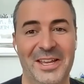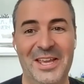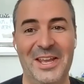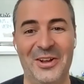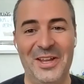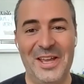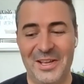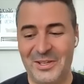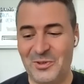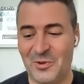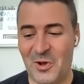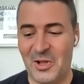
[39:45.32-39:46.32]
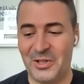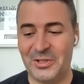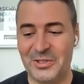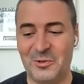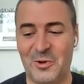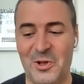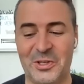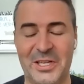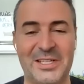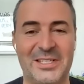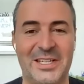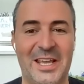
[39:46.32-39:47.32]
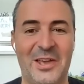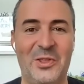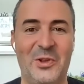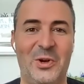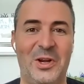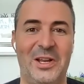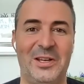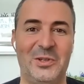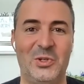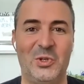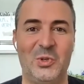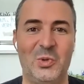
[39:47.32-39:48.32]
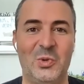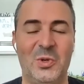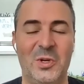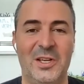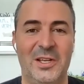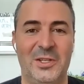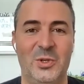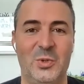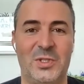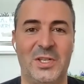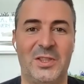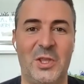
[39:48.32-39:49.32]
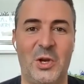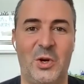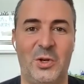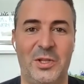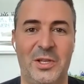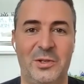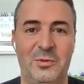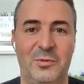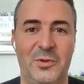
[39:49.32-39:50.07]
you know, you all you all get together and you you sit there and then you